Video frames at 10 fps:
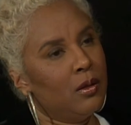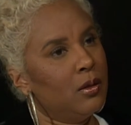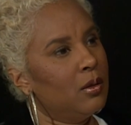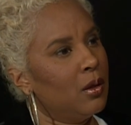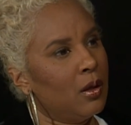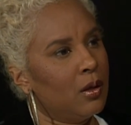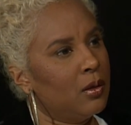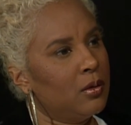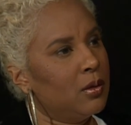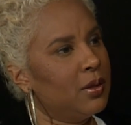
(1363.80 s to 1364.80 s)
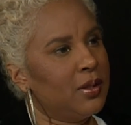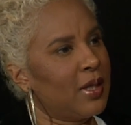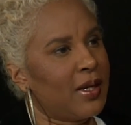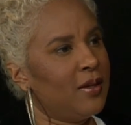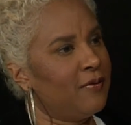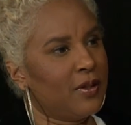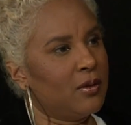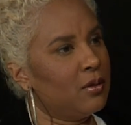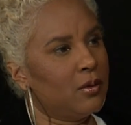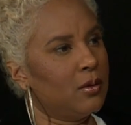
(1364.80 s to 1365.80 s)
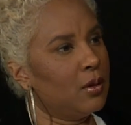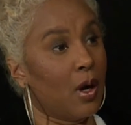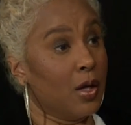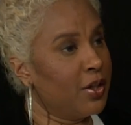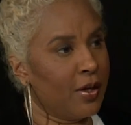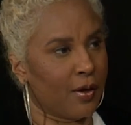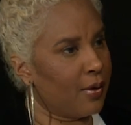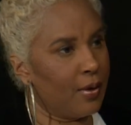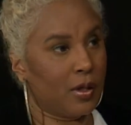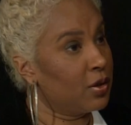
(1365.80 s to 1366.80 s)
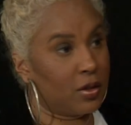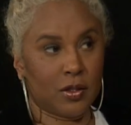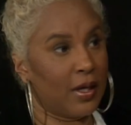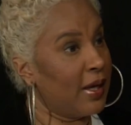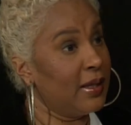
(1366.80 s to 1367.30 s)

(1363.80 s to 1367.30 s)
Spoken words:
not even a year. In a